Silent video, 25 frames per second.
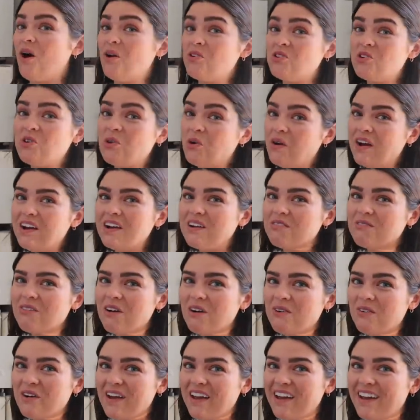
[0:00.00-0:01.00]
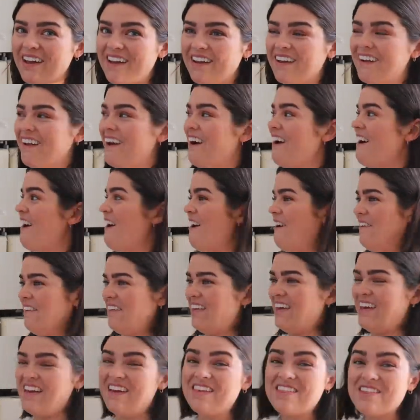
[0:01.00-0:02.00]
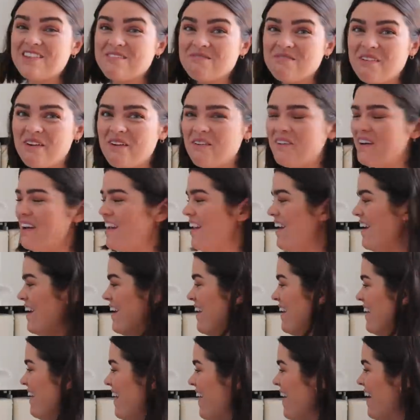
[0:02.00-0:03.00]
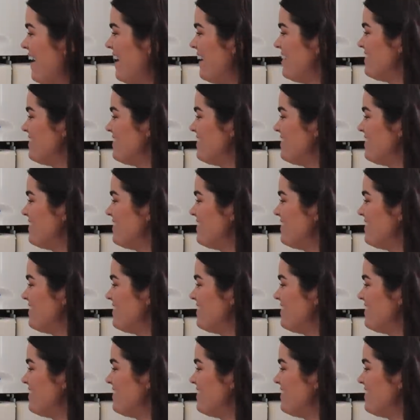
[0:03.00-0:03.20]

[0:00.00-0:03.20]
our toilet roll in, our kitchen roll in,